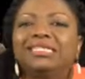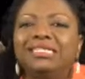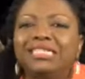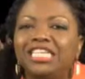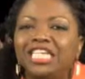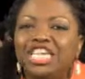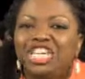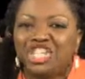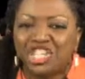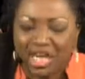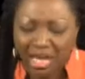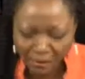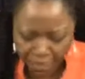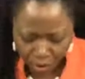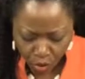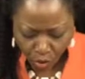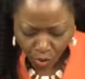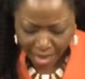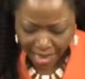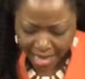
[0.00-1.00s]
the teaching. Let
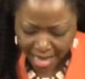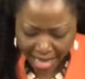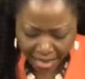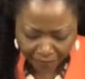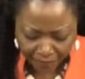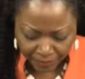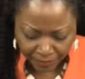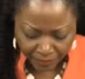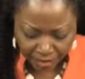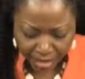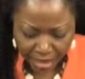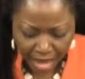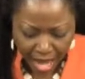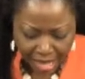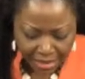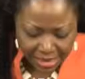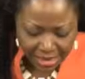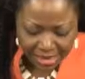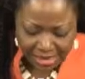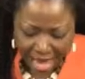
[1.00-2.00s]
me go again.
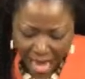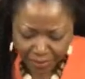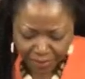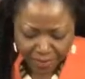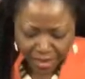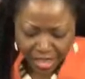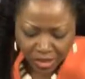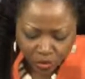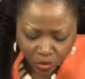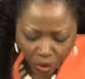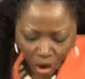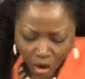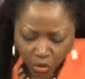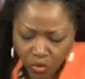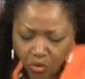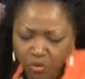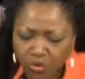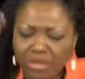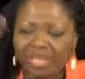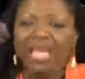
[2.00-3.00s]
A disciple is
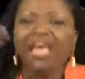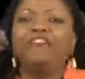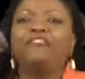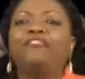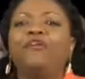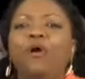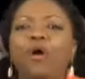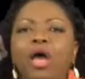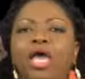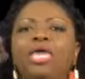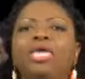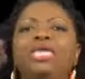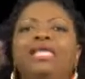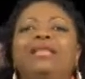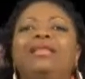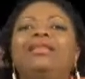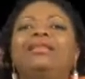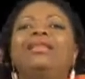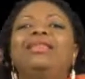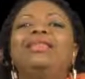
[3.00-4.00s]
one who, therefore, he
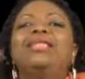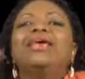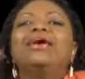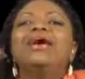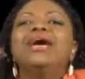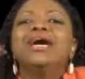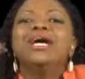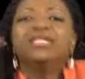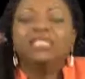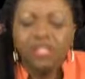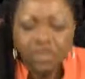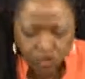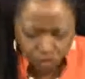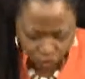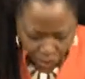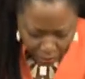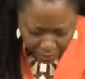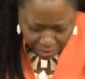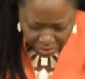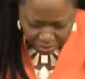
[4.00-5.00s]
learns from